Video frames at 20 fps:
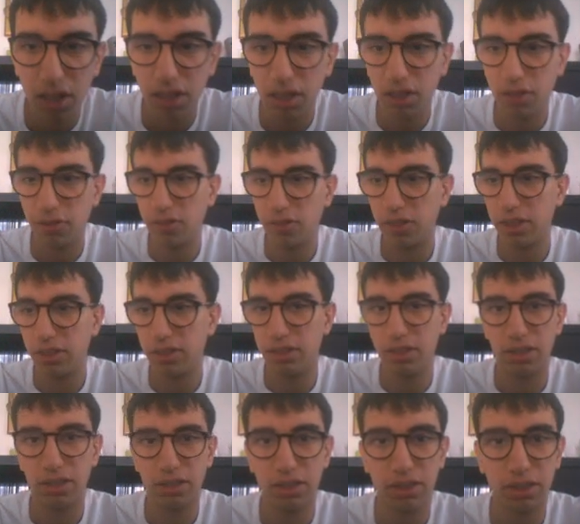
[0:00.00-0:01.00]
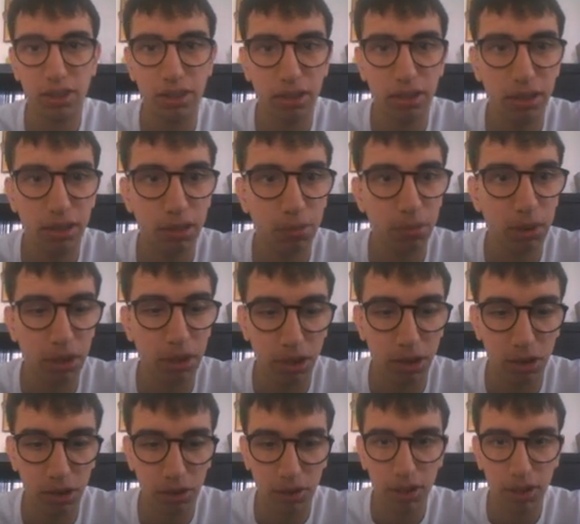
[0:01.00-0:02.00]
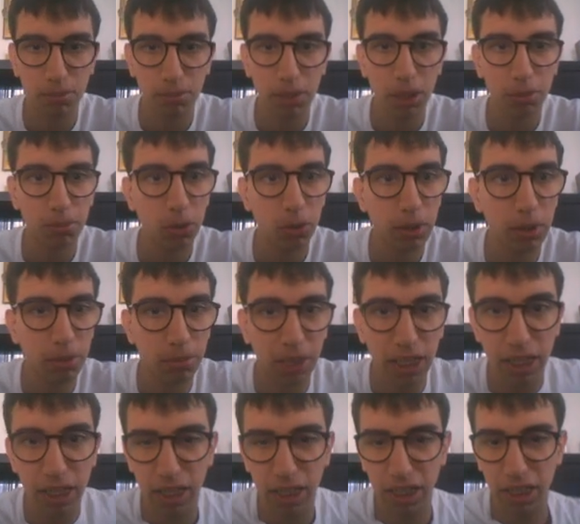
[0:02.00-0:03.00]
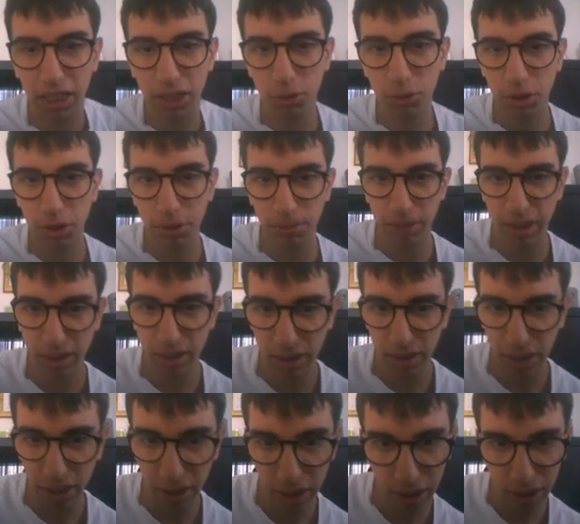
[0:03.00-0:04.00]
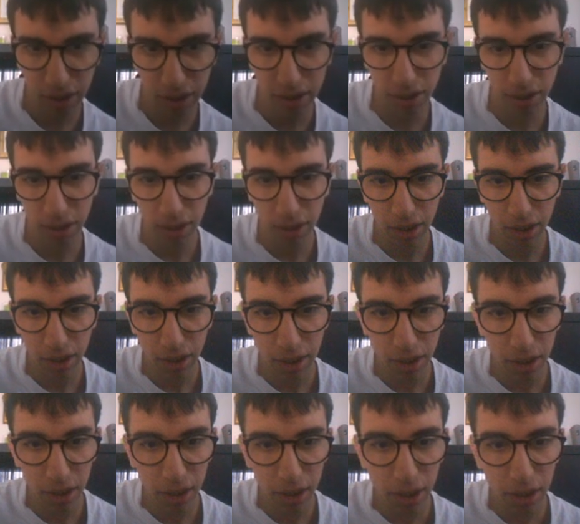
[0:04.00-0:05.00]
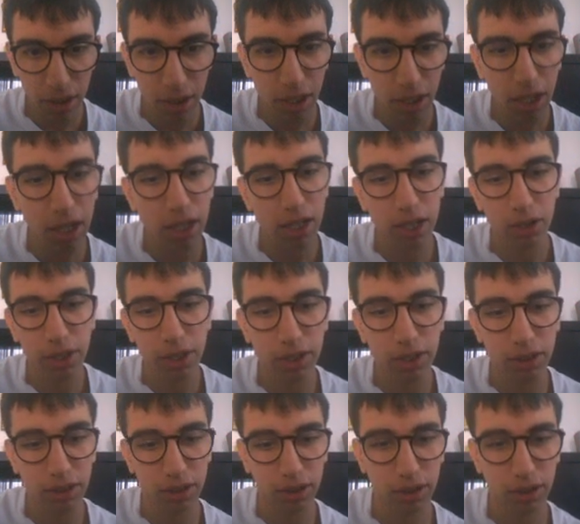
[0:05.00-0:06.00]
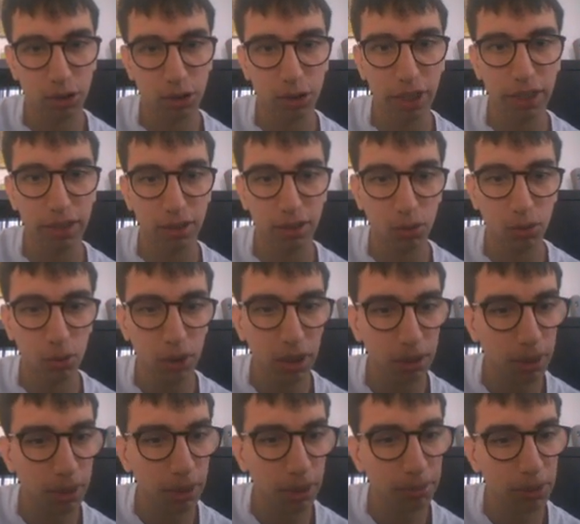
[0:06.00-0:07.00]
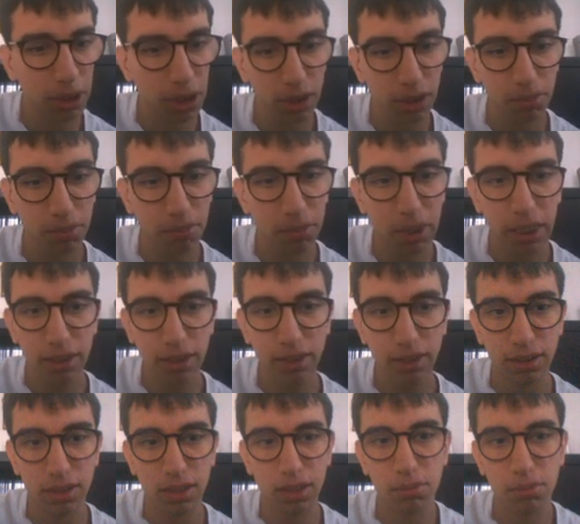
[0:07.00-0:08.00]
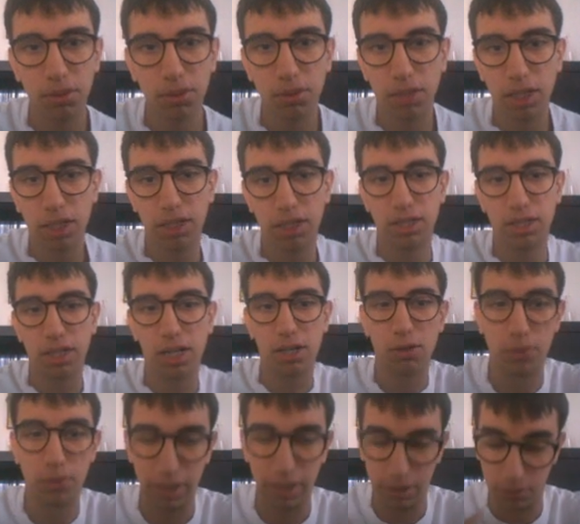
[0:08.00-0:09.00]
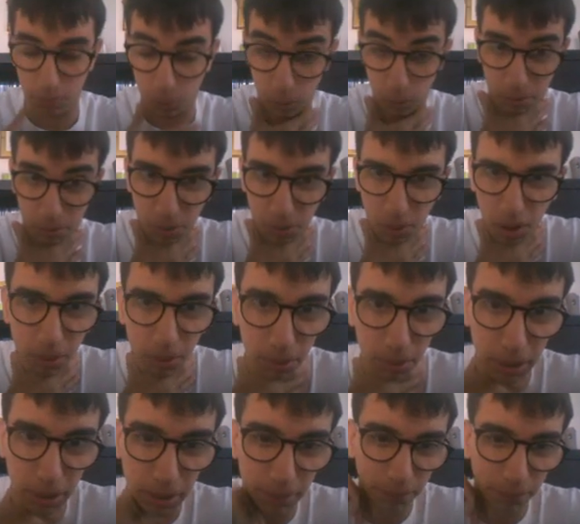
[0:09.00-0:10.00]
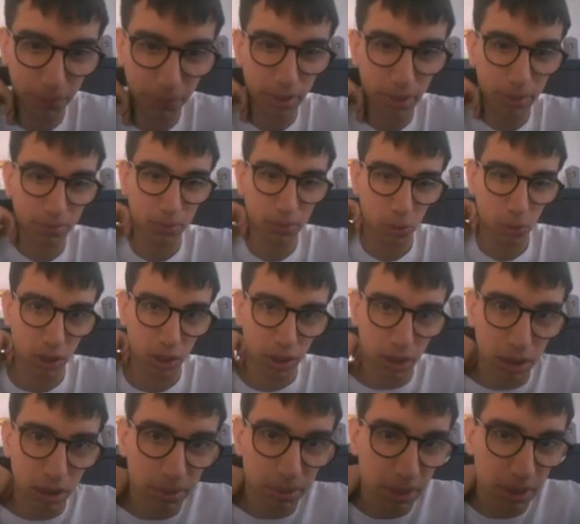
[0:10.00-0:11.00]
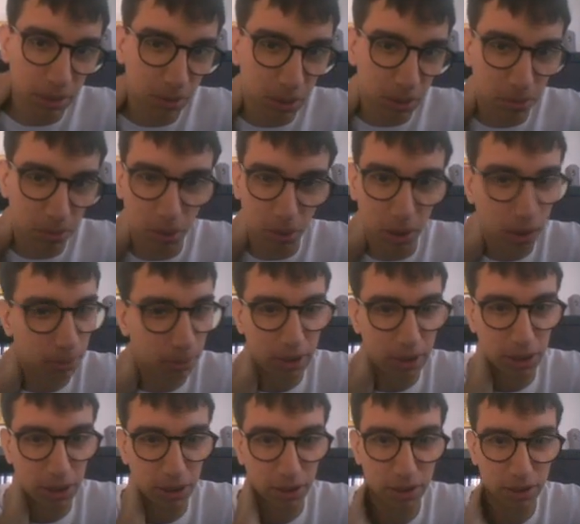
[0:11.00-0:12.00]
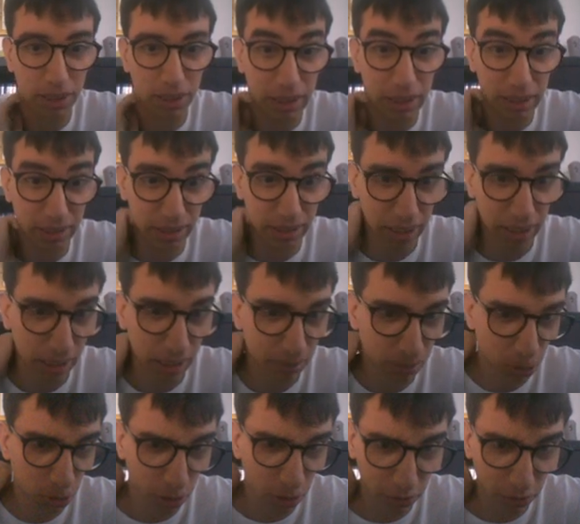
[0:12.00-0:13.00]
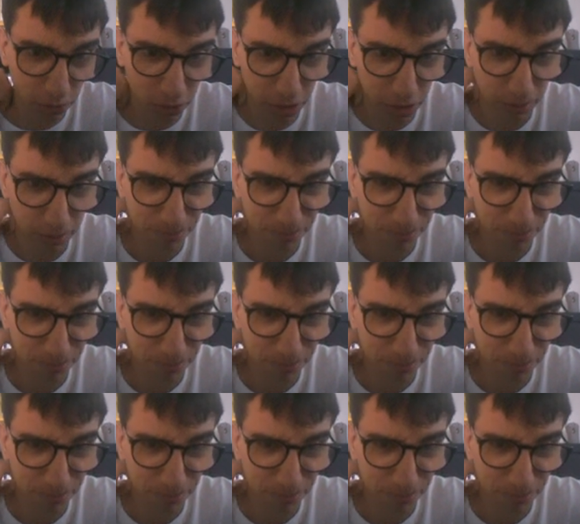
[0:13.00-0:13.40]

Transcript: defended in this position. So I think my opponent made a huge mistake. And yeah, now he trades the queens, but I'm just a piece up. Okay, and now it will probably work up, and it will probably just an easy game to convert.